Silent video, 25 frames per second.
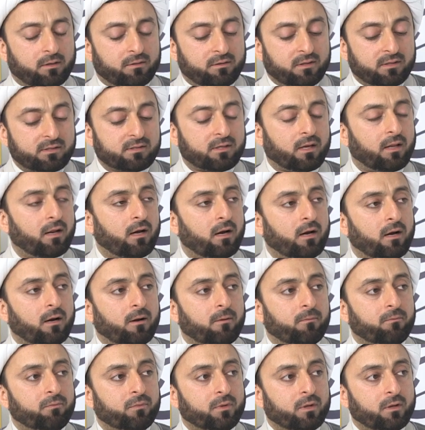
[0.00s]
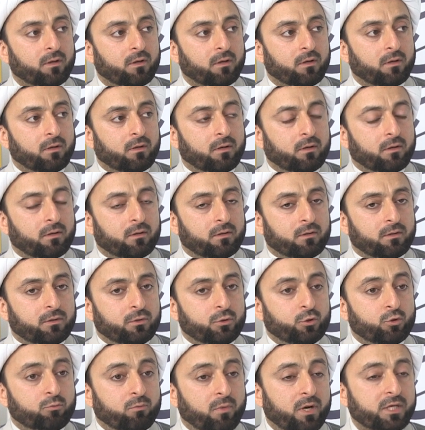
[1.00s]
the salah,
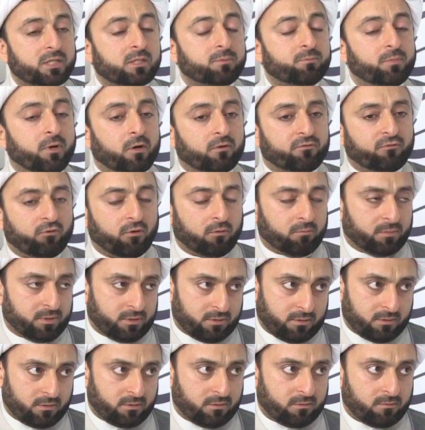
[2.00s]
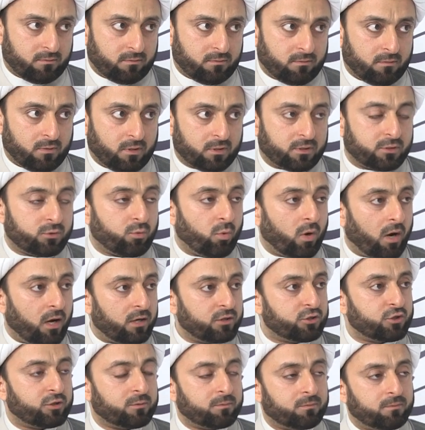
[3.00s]
you must perform it. It's
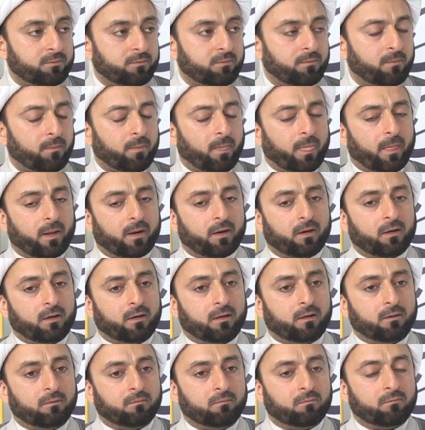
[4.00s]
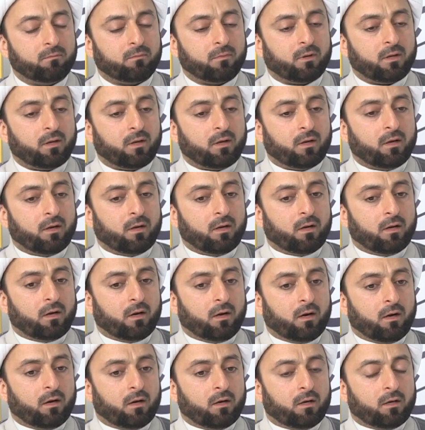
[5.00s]
wajib. Um,
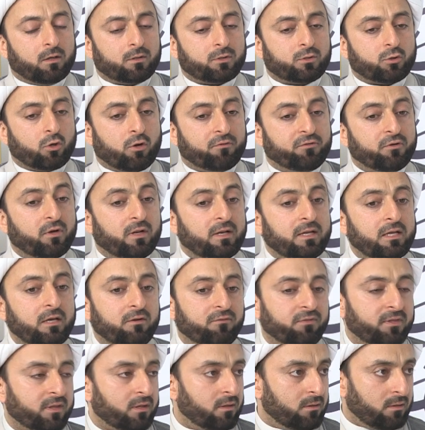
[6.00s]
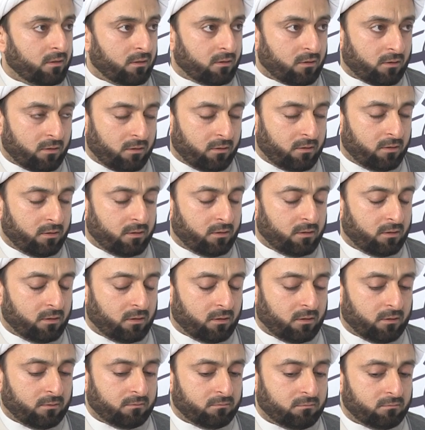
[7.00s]
so if you leave the, the
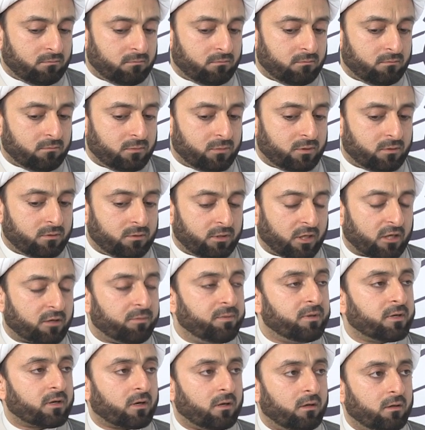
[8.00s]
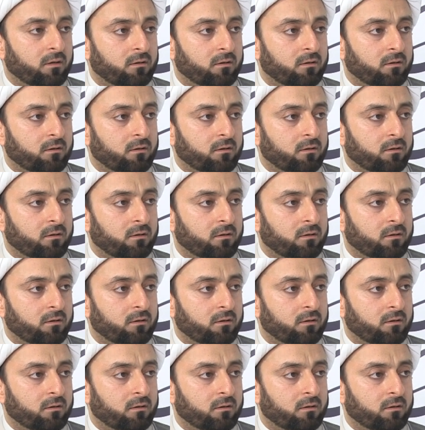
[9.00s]
um, takbirah